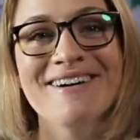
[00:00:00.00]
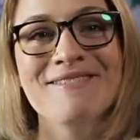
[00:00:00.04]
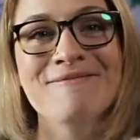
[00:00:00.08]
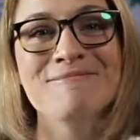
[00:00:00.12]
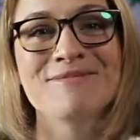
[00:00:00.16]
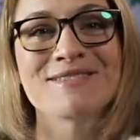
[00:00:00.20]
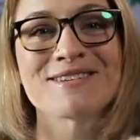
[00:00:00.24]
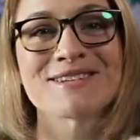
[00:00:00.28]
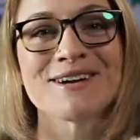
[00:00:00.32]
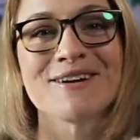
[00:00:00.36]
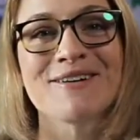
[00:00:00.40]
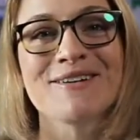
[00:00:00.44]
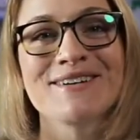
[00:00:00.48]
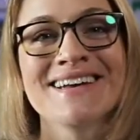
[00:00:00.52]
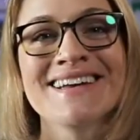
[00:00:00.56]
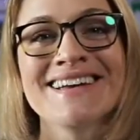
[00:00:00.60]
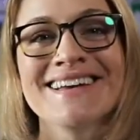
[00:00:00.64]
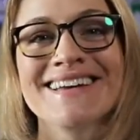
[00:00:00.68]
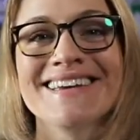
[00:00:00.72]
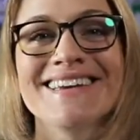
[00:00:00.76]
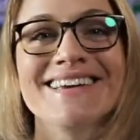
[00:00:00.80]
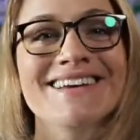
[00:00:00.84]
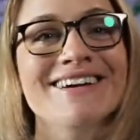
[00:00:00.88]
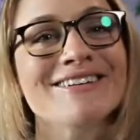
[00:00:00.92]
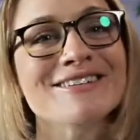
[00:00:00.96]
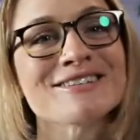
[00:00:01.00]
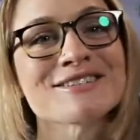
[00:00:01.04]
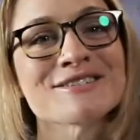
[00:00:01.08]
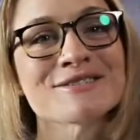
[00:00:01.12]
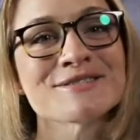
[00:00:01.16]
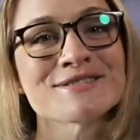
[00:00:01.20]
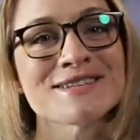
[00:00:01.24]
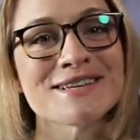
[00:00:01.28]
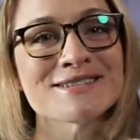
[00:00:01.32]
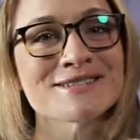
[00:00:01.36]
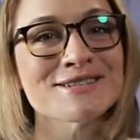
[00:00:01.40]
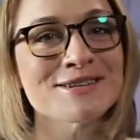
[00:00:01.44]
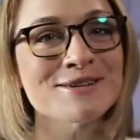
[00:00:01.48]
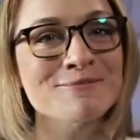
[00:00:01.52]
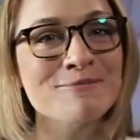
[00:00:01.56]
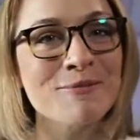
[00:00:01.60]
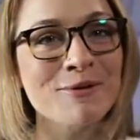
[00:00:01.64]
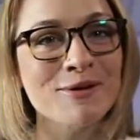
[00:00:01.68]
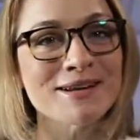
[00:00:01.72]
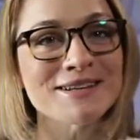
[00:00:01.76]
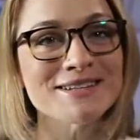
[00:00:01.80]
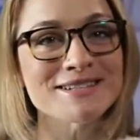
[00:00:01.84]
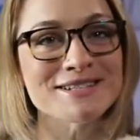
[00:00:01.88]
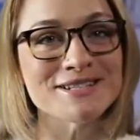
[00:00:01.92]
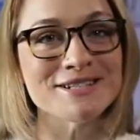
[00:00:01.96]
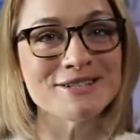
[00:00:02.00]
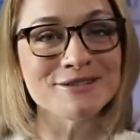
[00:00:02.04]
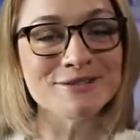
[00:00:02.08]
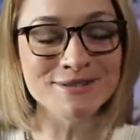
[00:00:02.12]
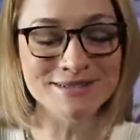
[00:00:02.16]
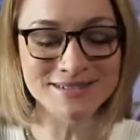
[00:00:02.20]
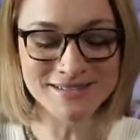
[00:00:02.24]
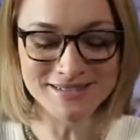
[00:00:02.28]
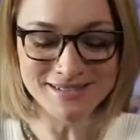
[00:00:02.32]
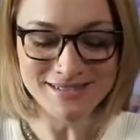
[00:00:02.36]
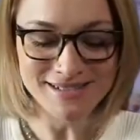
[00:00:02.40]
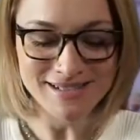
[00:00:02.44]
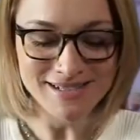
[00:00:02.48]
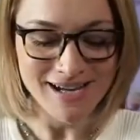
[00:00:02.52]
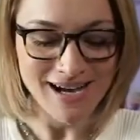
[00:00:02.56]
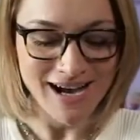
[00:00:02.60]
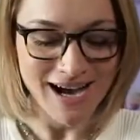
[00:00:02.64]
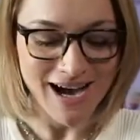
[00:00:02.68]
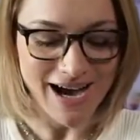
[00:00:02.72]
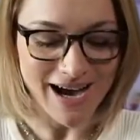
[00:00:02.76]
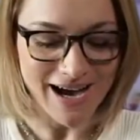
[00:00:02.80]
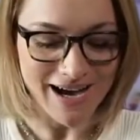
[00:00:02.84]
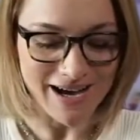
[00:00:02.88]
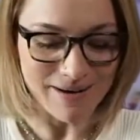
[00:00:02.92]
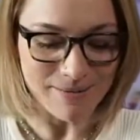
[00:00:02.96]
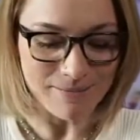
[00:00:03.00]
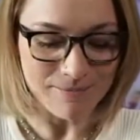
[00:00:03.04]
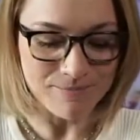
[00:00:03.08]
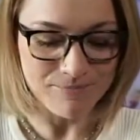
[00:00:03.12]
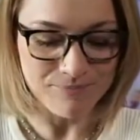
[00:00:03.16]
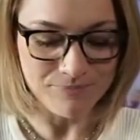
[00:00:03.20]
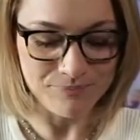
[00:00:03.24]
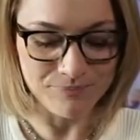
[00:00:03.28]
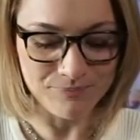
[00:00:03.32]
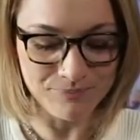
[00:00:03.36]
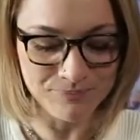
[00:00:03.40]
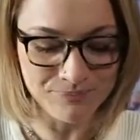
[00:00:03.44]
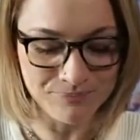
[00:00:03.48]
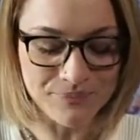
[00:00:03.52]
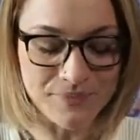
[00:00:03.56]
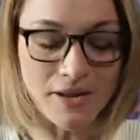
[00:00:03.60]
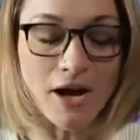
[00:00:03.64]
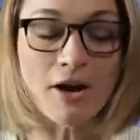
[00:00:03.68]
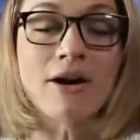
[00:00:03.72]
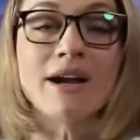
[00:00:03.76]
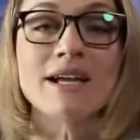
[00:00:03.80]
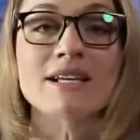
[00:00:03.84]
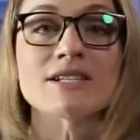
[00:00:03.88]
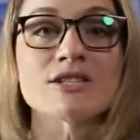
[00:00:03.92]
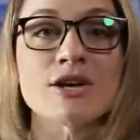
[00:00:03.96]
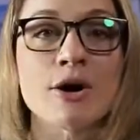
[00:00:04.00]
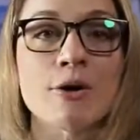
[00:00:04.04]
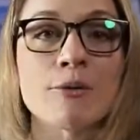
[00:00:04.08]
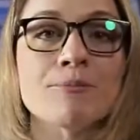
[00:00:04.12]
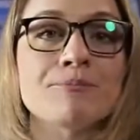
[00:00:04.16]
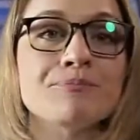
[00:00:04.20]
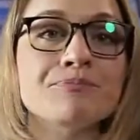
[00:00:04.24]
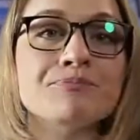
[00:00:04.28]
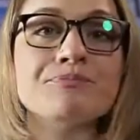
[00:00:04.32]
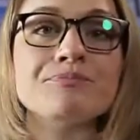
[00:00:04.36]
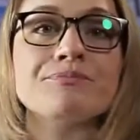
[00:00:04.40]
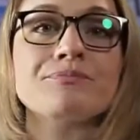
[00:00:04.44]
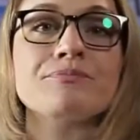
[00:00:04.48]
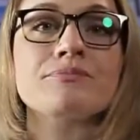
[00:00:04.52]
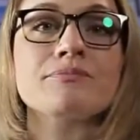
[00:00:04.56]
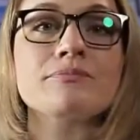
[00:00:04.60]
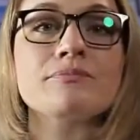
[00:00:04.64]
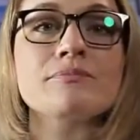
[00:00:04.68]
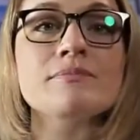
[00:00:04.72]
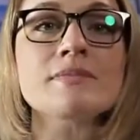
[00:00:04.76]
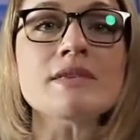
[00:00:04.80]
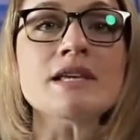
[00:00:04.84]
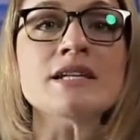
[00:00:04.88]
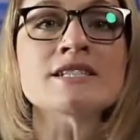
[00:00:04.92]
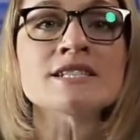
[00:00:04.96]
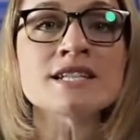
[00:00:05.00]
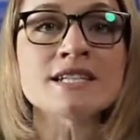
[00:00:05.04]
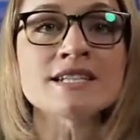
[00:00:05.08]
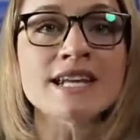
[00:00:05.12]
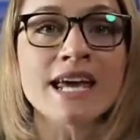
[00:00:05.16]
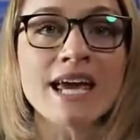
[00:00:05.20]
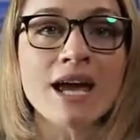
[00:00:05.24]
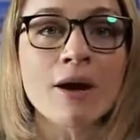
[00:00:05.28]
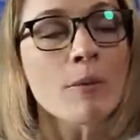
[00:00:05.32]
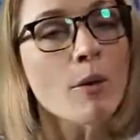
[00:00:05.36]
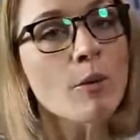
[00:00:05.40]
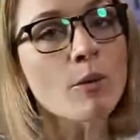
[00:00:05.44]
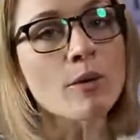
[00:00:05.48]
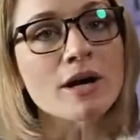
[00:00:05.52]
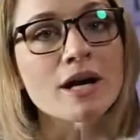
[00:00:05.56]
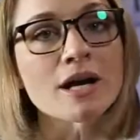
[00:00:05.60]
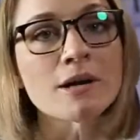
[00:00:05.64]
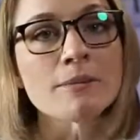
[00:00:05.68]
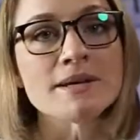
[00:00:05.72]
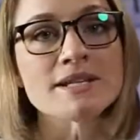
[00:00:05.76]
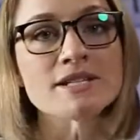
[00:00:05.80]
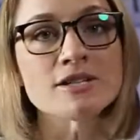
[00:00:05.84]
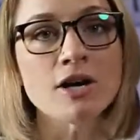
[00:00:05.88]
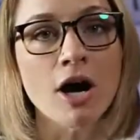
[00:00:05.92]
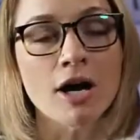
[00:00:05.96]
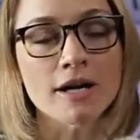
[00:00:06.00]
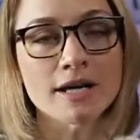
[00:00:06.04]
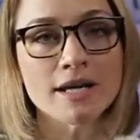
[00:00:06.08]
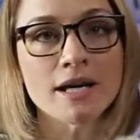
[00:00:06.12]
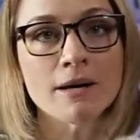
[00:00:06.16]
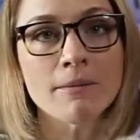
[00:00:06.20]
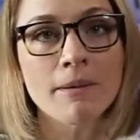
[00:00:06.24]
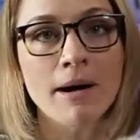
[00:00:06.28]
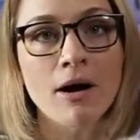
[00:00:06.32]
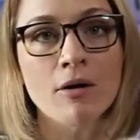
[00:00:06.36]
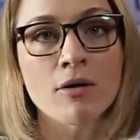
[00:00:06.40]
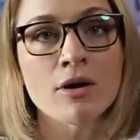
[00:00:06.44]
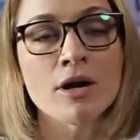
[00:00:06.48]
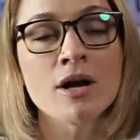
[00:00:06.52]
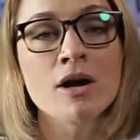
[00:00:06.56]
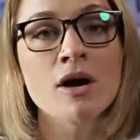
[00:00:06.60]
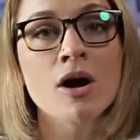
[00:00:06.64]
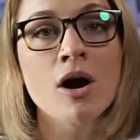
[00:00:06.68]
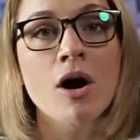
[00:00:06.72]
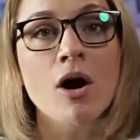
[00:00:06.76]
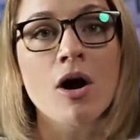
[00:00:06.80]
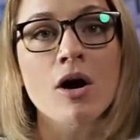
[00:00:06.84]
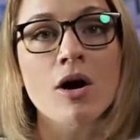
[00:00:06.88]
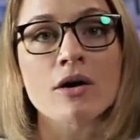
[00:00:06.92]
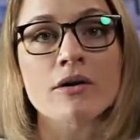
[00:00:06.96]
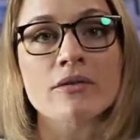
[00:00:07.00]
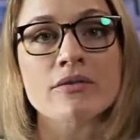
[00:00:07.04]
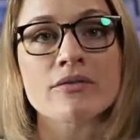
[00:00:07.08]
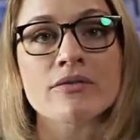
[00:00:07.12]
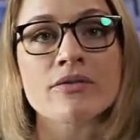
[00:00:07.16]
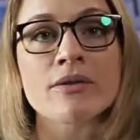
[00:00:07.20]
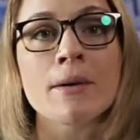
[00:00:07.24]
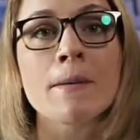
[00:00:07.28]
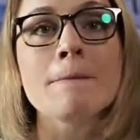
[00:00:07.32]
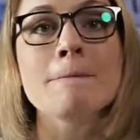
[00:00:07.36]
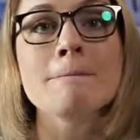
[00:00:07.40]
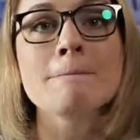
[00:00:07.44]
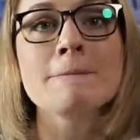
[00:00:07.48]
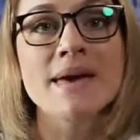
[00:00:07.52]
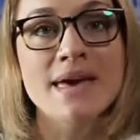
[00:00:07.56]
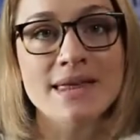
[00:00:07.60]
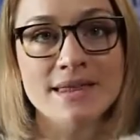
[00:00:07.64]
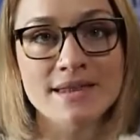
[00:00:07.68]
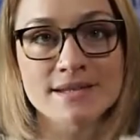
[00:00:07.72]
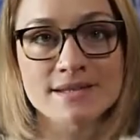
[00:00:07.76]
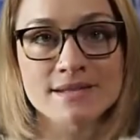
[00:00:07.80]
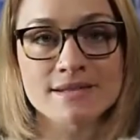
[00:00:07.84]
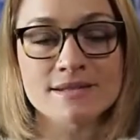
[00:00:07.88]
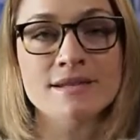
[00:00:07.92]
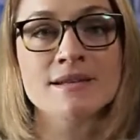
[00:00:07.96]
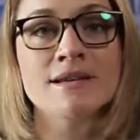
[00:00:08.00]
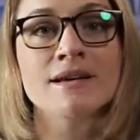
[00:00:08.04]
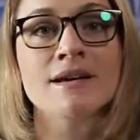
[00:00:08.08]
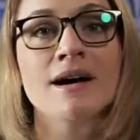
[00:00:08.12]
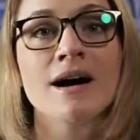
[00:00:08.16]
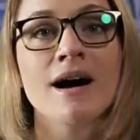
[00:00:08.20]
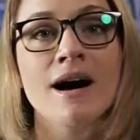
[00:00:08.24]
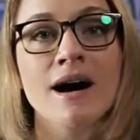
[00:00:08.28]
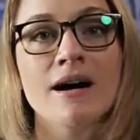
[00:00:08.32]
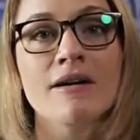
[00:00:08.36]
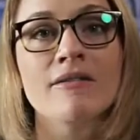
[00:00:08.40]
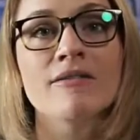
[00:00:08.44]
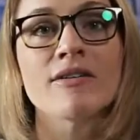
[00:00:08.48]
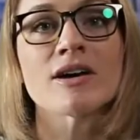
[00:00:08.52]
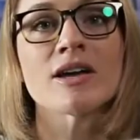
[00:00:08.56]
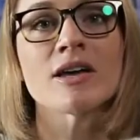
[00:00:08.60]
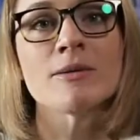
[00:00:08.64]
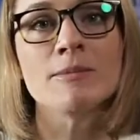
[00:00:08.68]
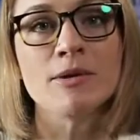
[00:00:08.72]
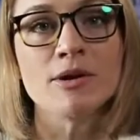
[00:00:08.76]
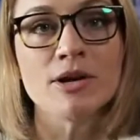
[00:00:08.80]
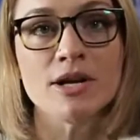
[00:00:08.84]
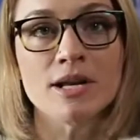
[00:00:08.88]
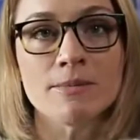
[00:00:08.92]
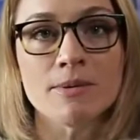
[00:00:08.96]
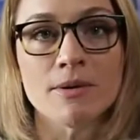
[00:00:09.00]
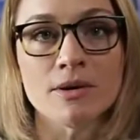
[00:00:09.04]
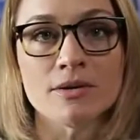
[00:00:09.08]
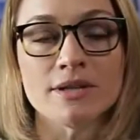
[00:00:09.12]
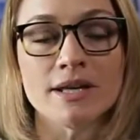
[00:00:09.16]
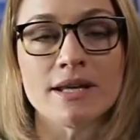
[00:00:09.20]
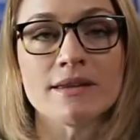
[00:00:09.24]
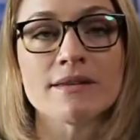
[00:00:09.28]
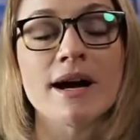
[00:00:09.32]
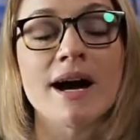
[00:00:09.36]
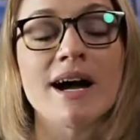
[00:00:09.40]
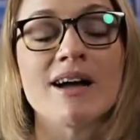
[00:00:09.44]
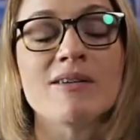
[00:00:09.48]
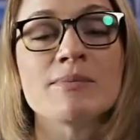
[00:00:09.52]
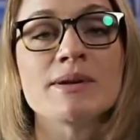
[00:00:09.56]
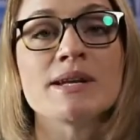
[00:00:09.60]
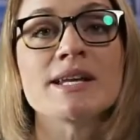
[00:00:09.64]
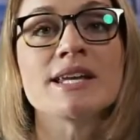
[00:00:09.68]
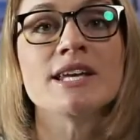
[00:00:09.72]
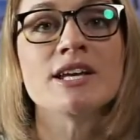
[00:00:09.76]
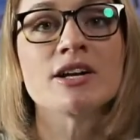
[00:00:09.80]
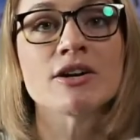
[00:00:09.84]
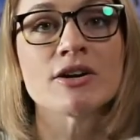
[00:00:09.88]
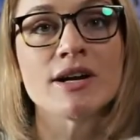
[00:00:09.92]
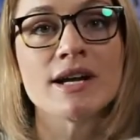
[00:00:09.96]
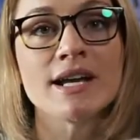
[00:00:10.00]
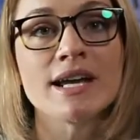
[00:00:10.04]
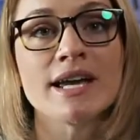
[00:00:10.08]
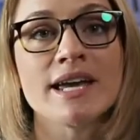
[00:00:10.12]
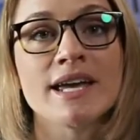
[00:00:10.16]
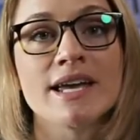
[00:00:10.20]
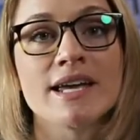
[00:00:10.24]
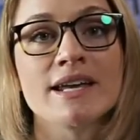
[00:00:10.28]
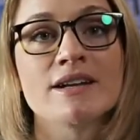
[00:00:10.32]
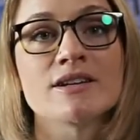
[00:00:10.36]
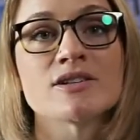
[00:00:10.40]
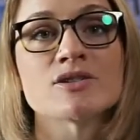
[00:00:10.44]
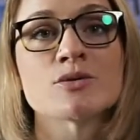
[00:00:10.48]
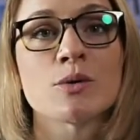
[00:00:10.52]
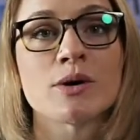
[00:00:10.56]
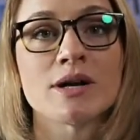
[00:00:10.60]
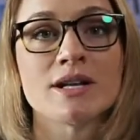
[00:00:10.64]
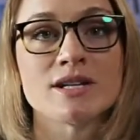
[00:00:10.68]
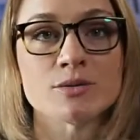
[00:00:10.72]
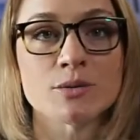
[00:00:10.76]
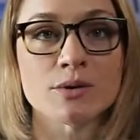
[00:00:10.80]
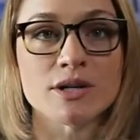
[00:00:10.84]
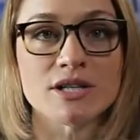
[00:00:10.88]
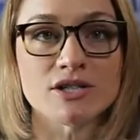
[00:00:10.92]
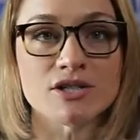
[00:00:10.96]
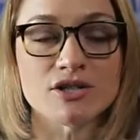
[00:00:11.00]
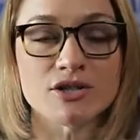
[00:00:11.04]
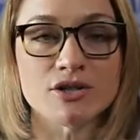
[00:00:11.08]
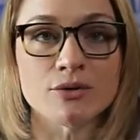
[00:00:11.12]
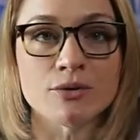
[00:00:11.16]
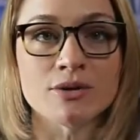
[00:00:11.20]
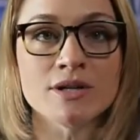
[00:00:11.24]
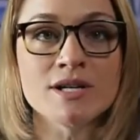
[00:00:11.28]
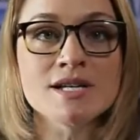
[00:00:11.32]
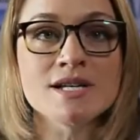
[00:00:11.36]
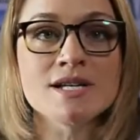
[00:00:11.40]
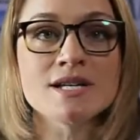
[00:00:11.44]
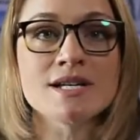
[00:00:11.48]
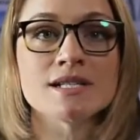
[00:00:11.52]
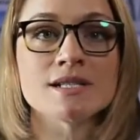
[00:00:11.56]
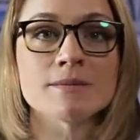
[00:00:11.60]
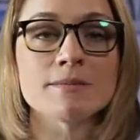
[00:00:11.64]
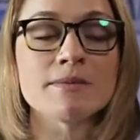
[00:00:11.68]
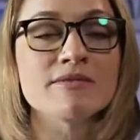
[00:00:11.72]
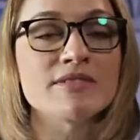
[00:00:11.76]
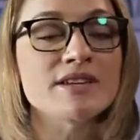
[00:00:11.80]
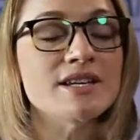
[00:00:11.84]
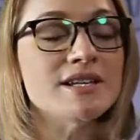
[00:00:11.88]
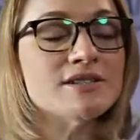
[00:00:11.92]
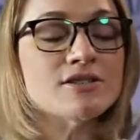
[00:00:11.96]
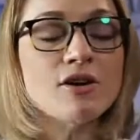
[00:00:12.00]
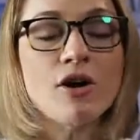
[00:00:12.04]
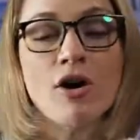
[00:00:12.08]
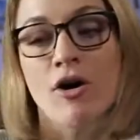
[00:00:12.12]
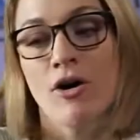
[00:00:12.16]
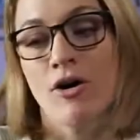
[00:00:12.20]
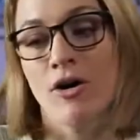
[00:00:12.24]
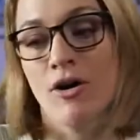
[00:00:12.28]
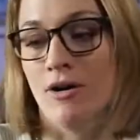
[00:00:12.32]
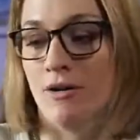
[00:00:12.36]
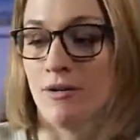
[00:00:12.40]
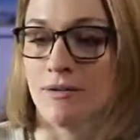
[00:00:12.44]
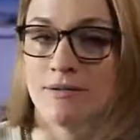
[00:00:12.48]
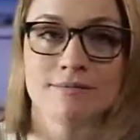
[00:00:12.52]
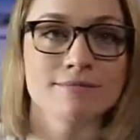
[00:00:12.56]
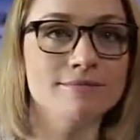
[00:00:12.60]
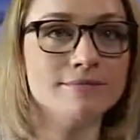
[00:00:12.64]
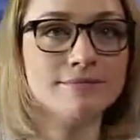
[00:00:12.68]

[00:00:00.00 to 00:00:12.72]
So he also says good morning to you. All right. So today, what we're going to be talking about are the myths of community building that I've been hearing in 2022. Some of these are